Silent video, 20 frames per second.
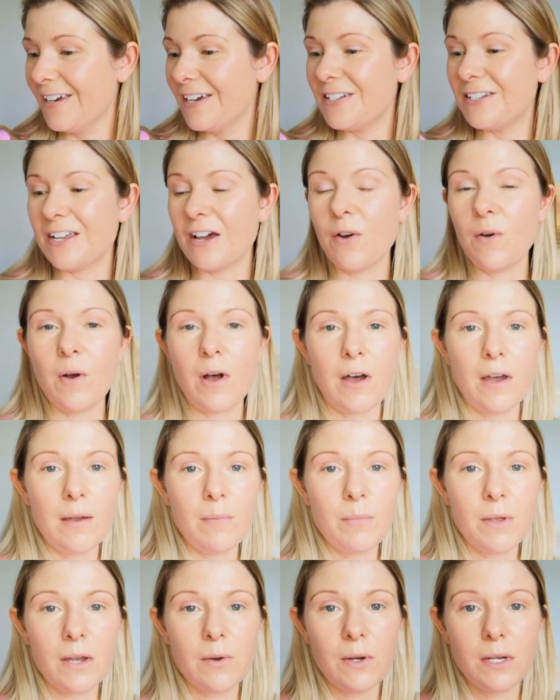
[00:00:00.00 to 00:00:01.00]
So I
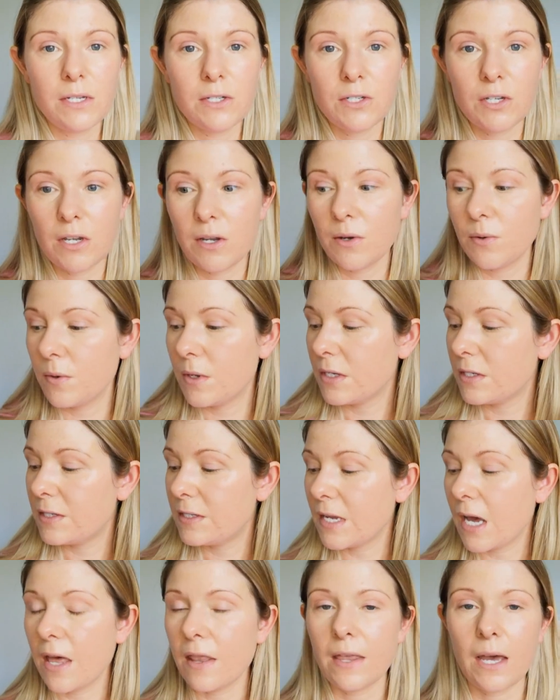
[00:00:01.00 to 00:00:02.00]
am going to
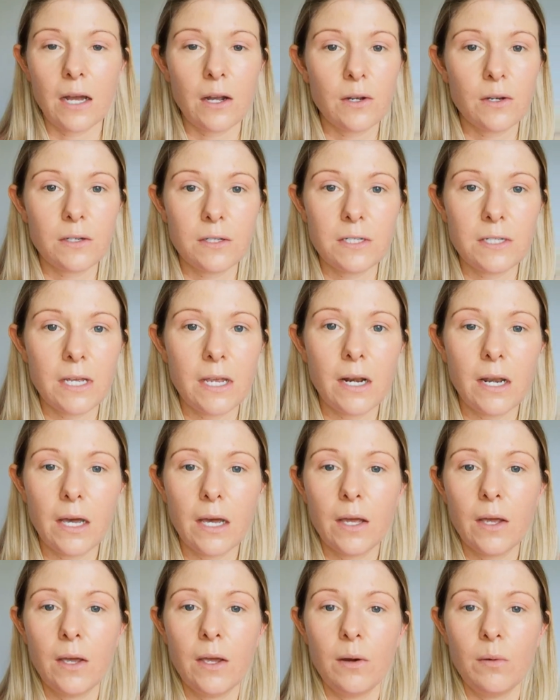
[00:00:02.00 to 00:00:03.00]
set that
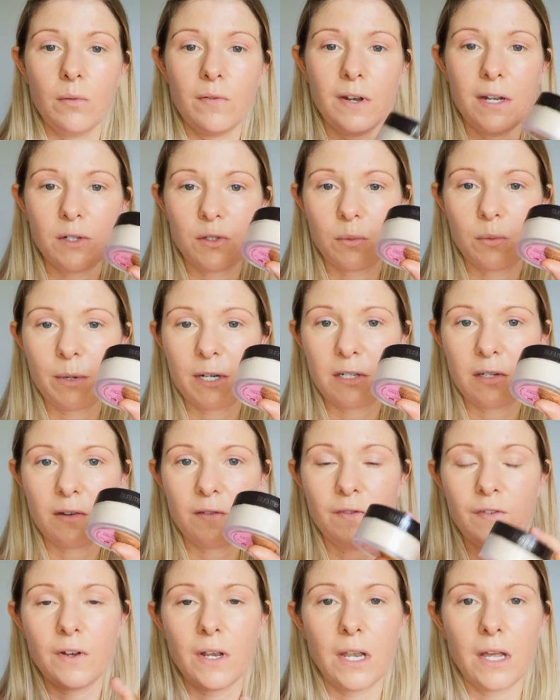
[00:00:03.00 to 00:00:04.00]
concealer with a little bit
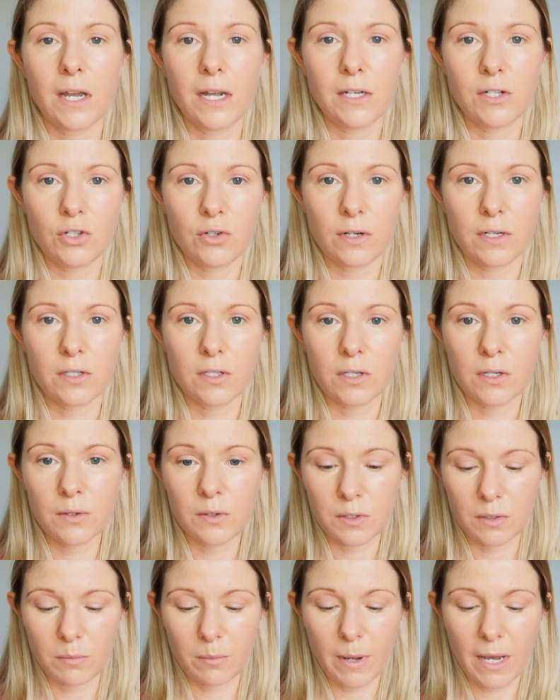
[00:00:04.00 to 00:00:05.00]
of light
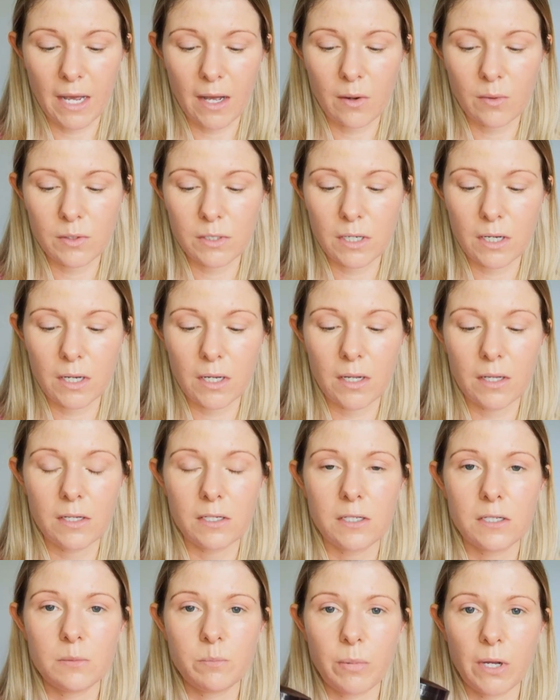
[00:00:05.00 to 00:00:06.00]
translucent powder.
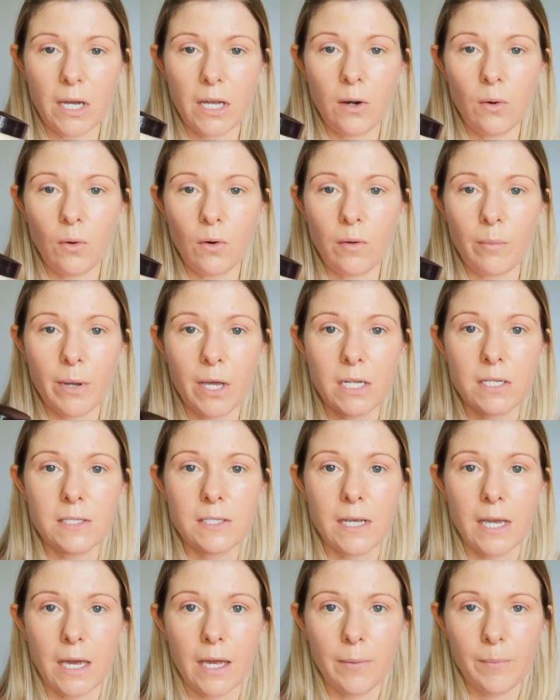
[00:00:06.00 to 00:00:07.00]
This is by Laura
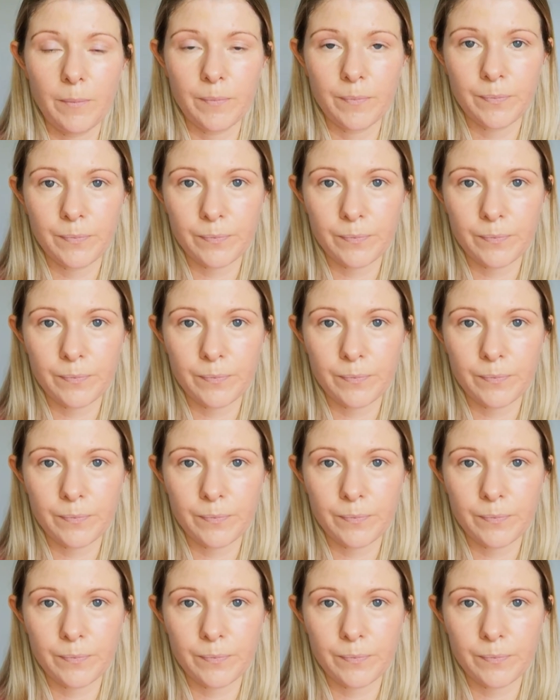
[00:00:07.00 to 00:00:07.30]
Mercier.